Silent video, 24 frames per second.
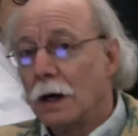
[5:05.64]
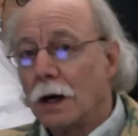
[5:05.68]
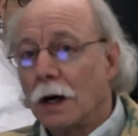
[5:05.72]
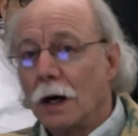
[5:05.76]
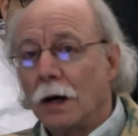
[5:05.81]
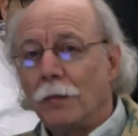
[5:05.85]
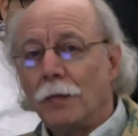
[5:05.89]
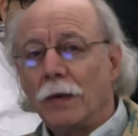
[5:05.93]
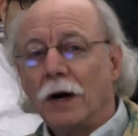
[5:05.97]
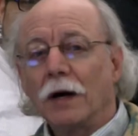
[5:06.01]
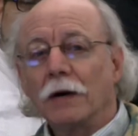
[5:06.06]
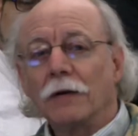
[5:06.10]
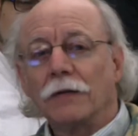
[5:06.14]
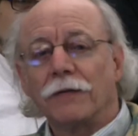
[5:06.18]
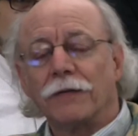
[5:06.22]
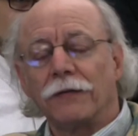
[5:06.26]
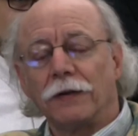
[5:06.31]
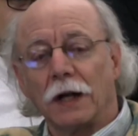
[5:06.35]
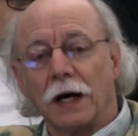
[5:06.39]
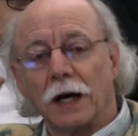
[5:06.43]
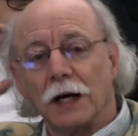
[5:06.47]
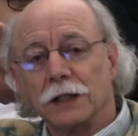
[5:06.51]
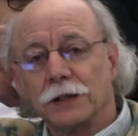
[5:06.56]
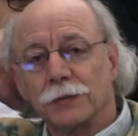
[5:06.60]
I'm Martin
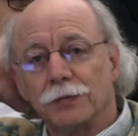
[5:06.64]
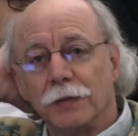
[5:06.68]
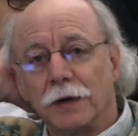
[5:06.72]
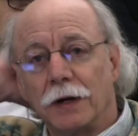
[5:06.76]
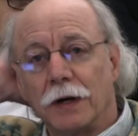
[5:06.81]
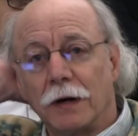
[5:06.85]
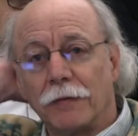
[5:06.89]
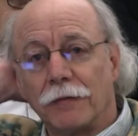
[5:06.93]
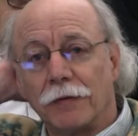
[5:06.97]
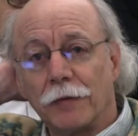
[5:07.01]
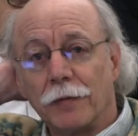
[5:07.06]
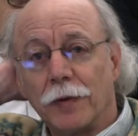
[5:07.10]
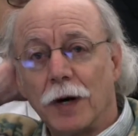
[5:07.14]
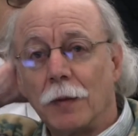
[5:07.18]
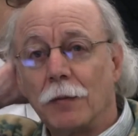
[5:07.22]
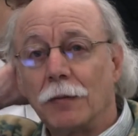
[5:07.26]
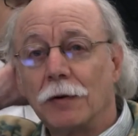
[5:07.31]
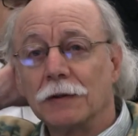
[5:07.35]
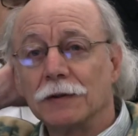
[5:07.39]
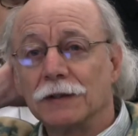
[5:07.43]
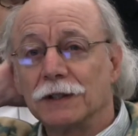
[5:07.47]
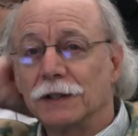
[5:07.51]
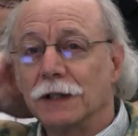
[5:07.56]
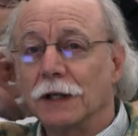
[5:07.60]
Flashman. I'm from
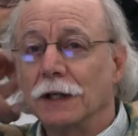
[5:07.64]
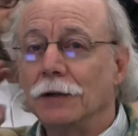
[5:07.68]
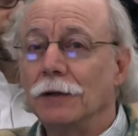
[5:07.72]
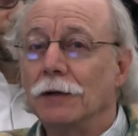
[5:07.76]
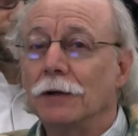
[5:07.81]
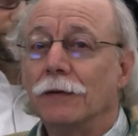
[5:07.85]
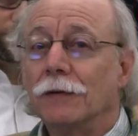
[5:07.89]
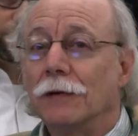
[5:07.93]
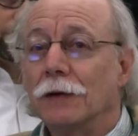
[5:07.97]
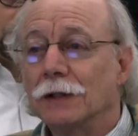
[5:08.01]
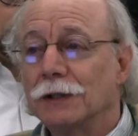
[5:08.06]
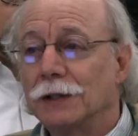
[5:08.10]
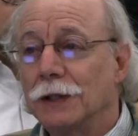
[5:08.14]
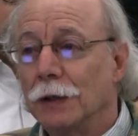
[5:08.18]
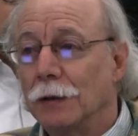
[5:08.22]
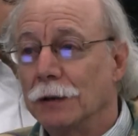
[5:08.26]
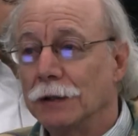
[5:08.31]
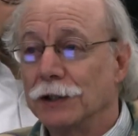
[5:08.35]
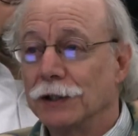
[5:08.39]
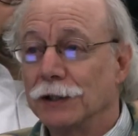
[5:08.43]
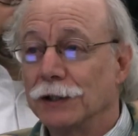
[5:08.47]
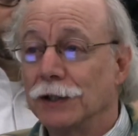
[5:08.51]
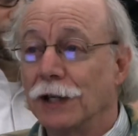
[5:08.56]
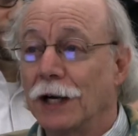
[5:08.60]
Humboldt State University,
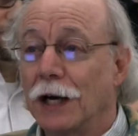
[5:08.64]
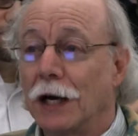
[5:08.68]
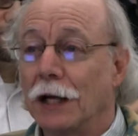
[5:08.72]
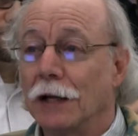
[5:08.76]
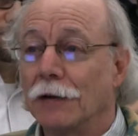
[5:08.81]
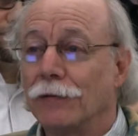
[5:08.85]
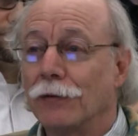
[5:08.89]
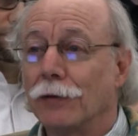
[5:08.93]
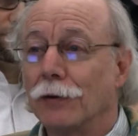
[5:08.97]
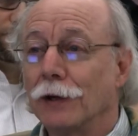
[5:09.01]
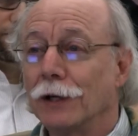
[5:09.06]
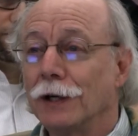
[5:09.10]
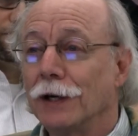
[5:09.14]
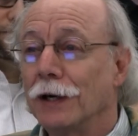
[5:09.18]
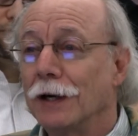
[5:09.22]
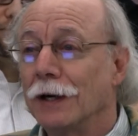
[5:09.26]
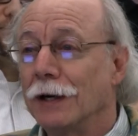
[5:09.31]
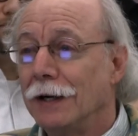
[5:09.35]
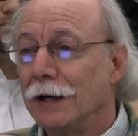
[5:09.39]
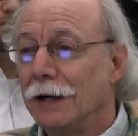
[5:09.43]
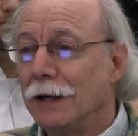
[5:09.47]
which is in California.